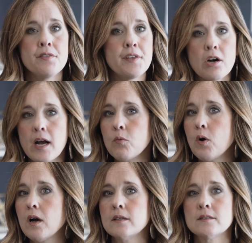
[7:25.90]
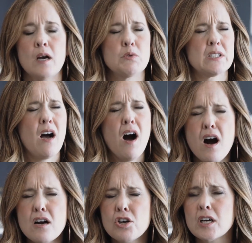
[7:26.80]
There I was
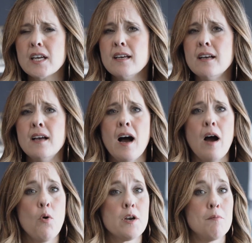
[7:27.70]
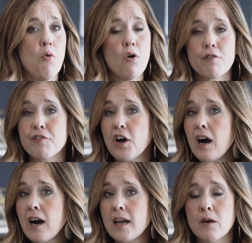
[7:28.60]
hungry, I wanted more of
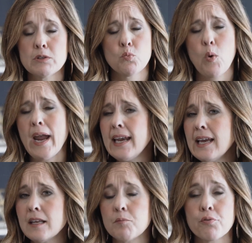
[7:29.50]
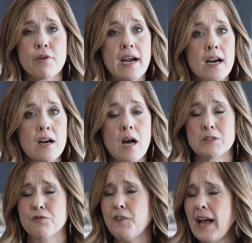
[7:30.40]
God, I was waiting in prayer, I
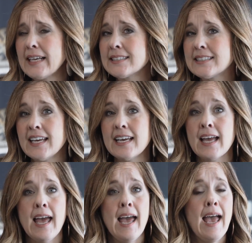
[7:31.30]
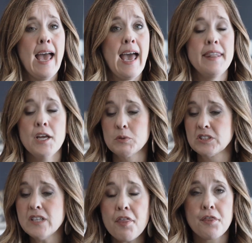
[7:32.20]
was fasting, and there
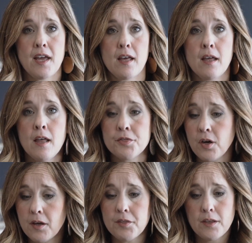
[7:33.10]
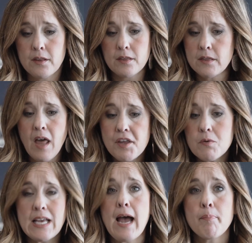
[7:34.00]
was nothing. Nothing
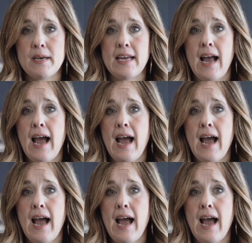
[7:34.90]
was happening.